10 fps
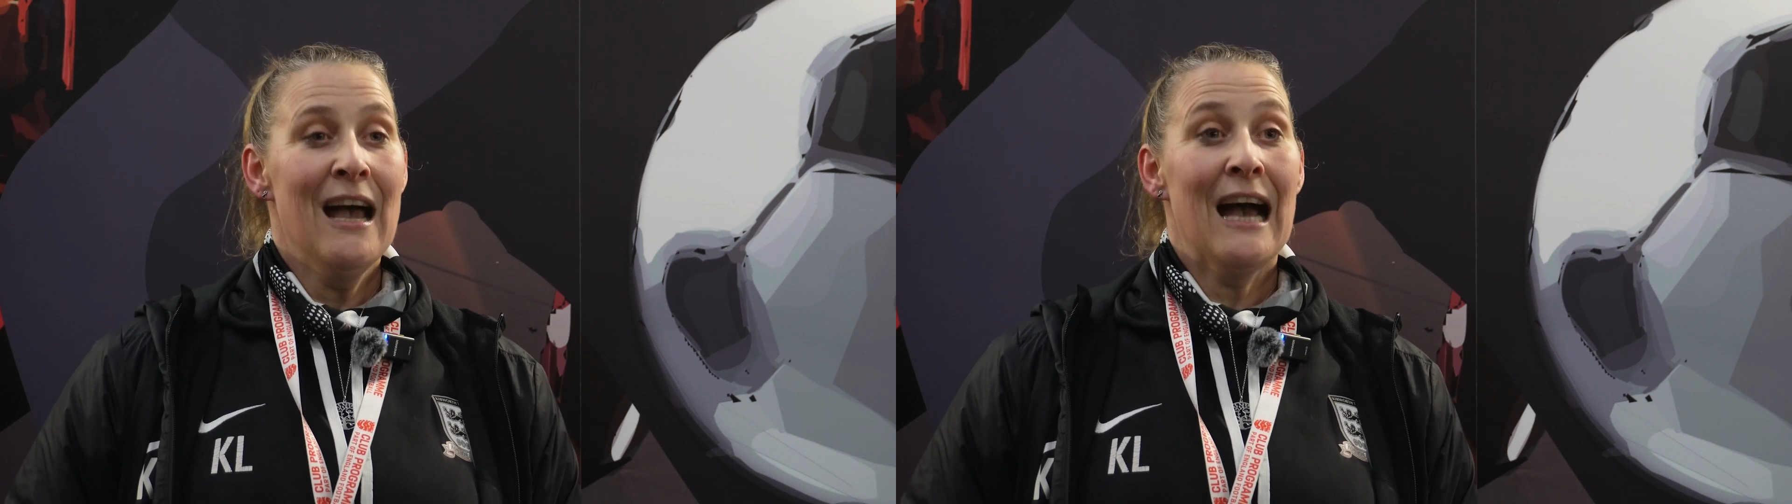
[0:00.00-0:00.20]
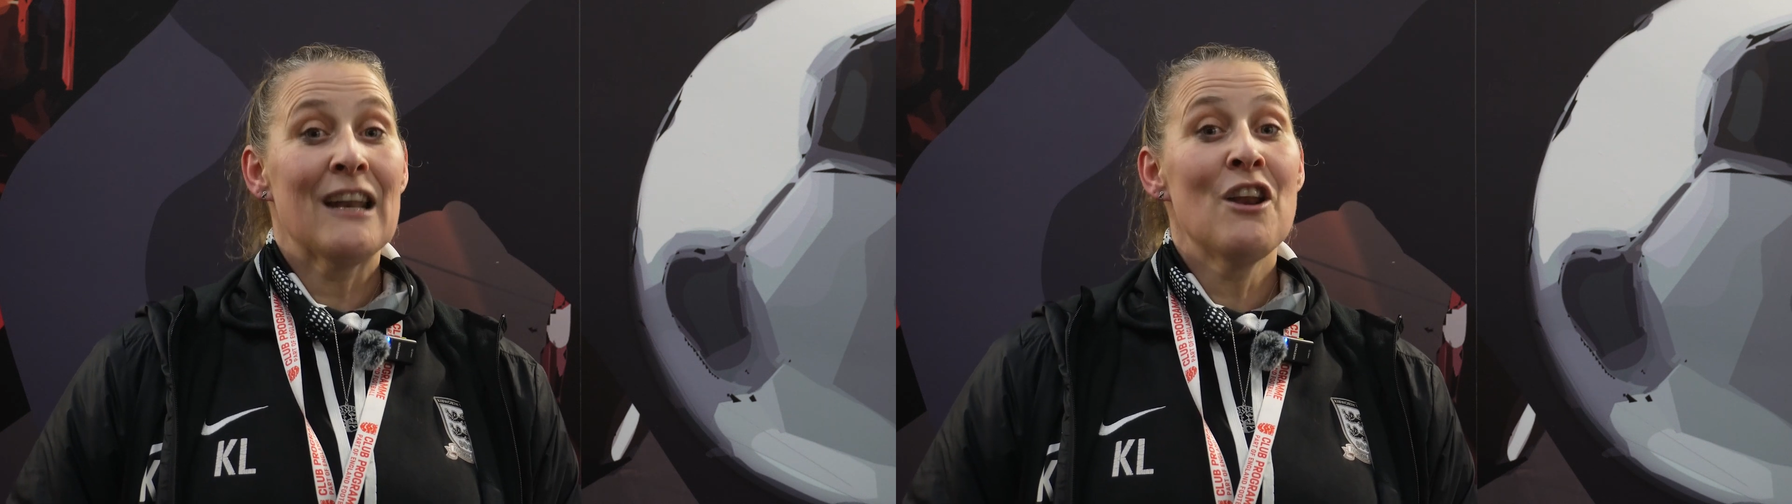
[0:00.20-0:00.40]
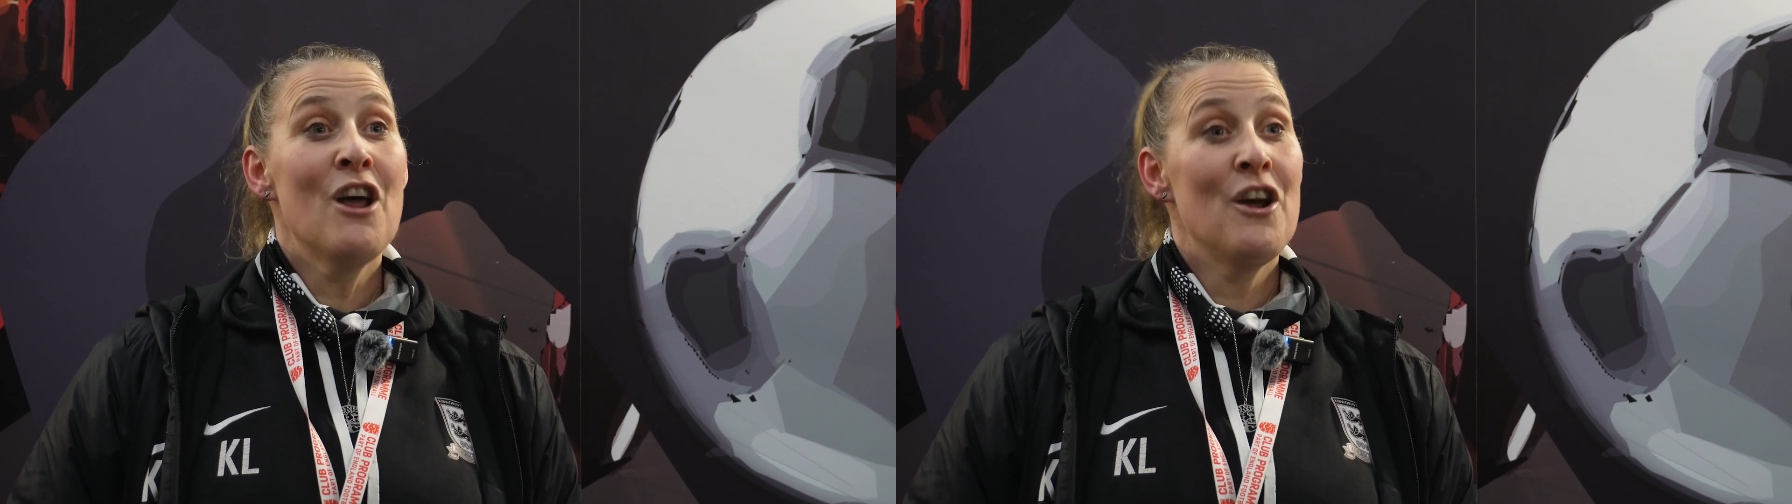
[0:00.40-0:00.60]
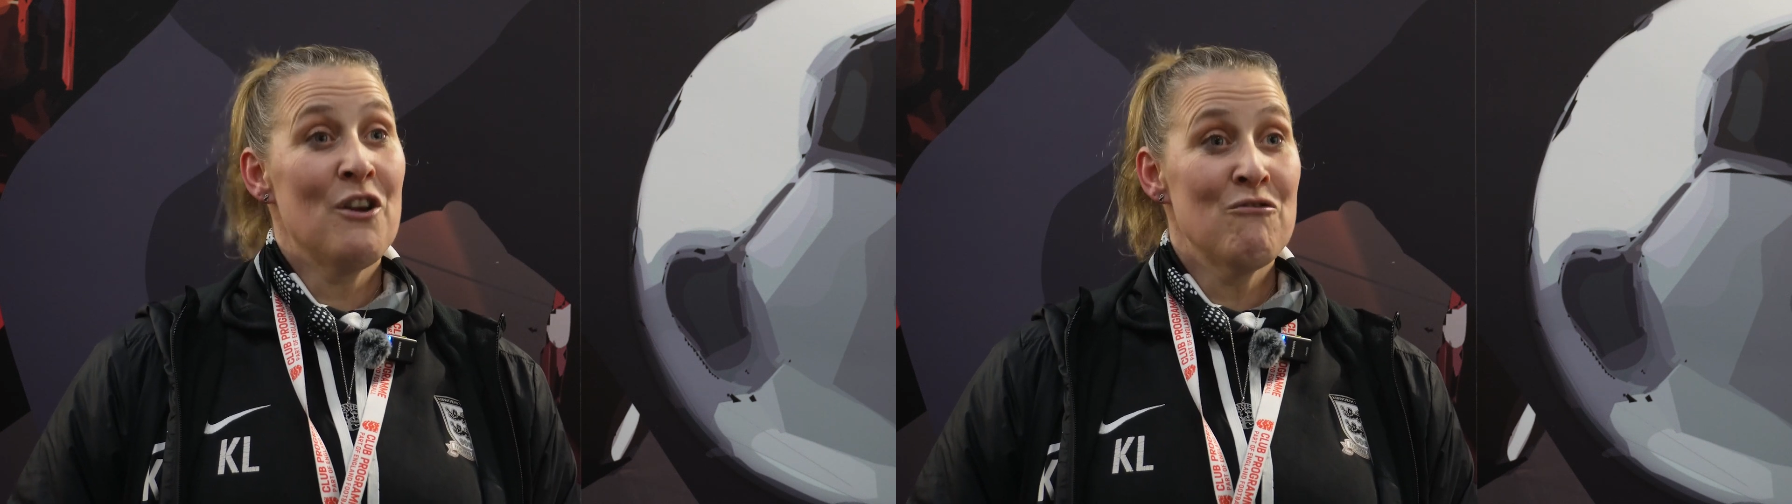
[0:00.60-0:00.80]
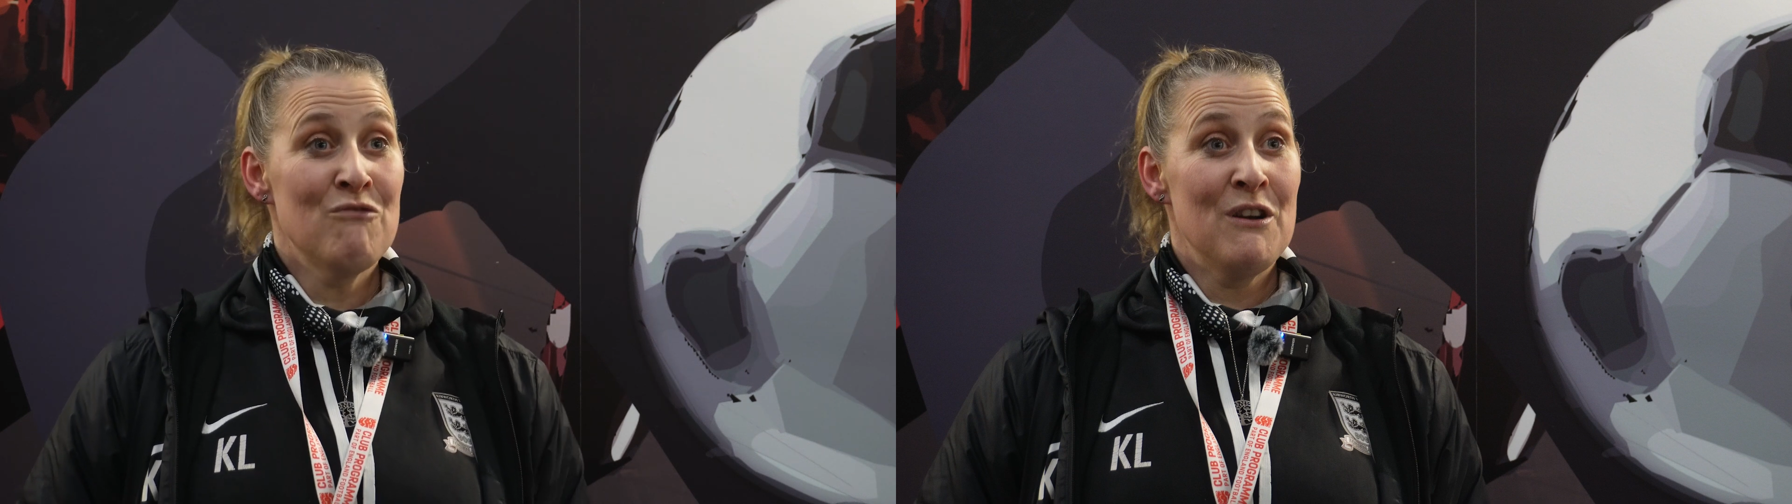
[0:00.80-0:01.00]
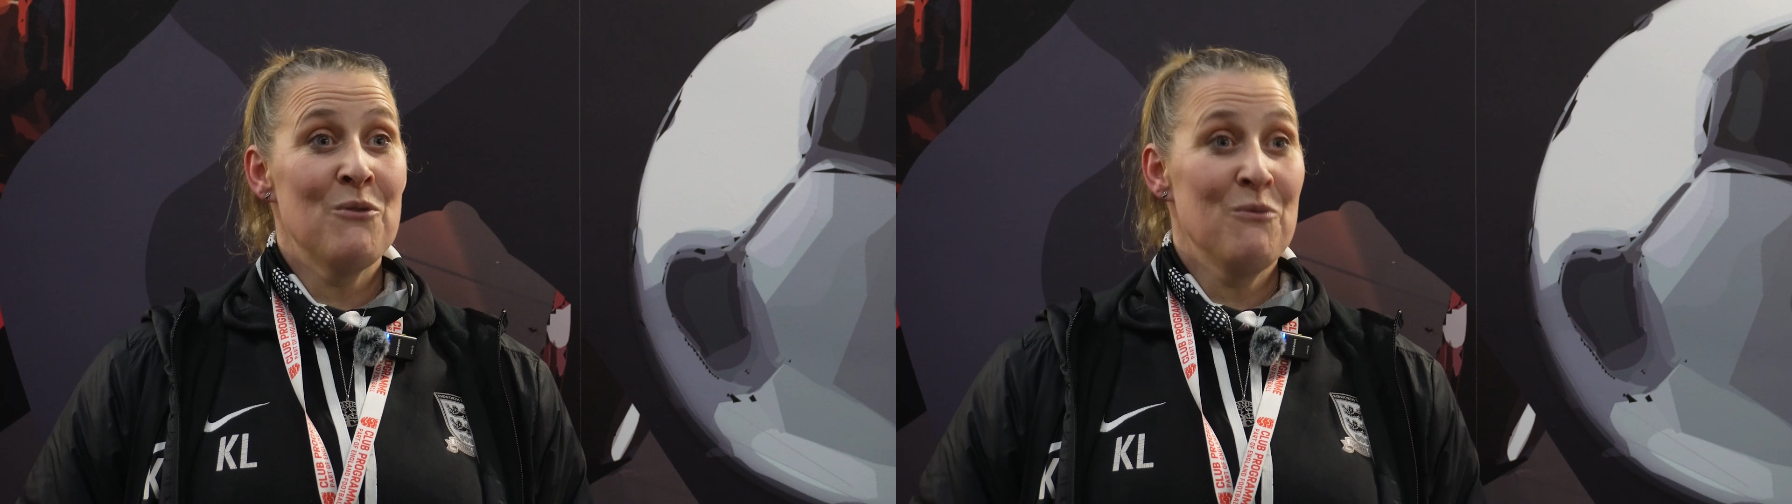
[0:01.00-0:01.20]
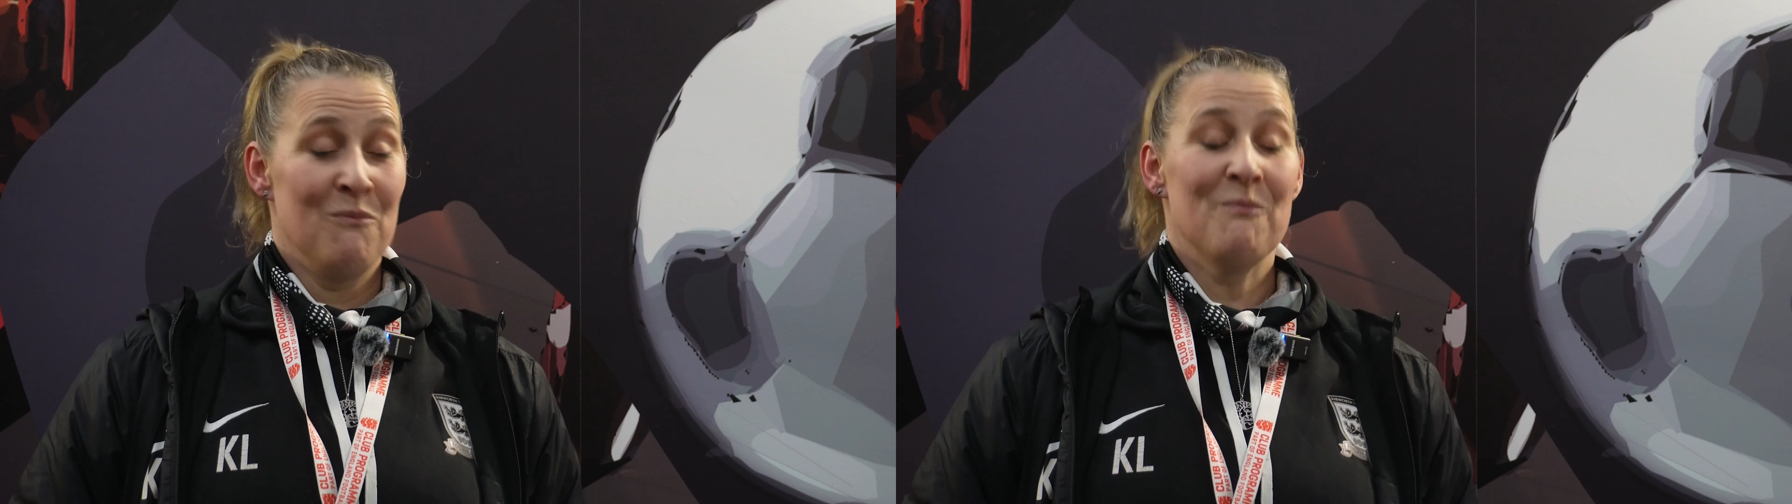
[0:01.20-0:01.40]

And I learnt a real